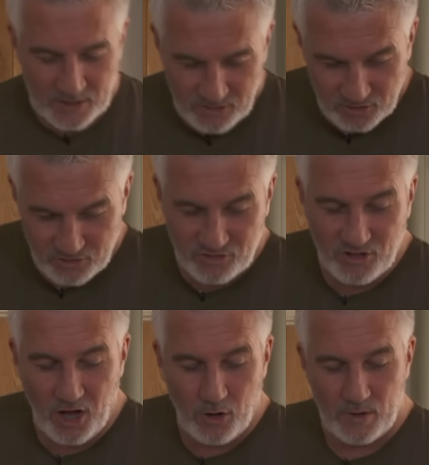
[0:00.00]
So to
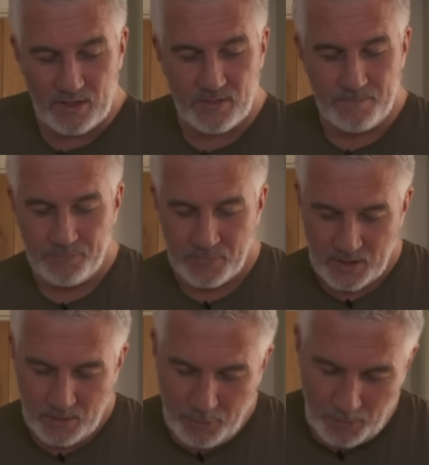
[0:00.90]
start with,
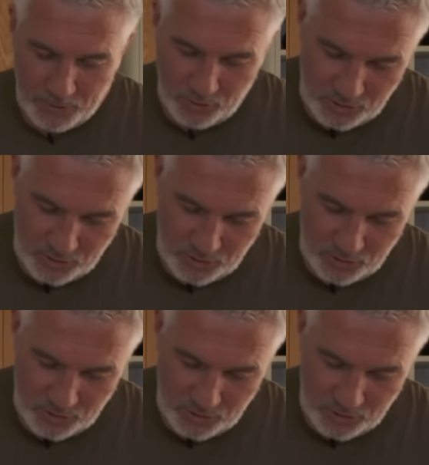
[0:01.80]
pop your